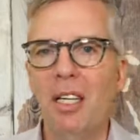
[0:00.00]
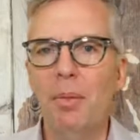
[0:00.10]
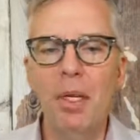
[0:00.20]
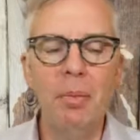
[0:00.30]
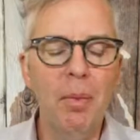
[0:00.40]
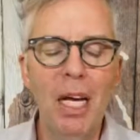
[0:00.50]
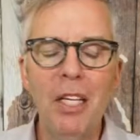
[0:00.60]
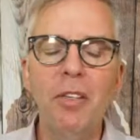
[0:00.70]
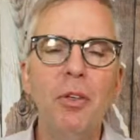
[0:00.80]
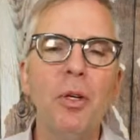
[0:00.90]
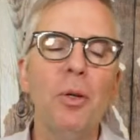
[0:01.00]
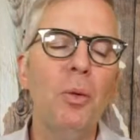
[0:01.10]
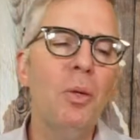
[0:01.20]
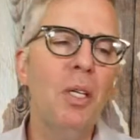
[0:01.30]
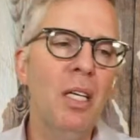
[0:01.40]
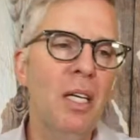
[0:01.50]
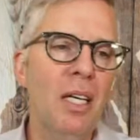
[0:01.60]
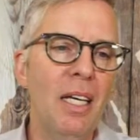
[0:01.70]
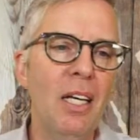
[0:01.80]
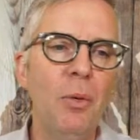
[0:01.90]
I mean, imagine if you could only
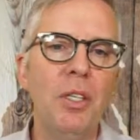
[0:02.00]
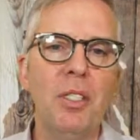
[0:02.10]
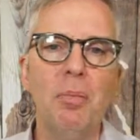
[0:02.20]
increase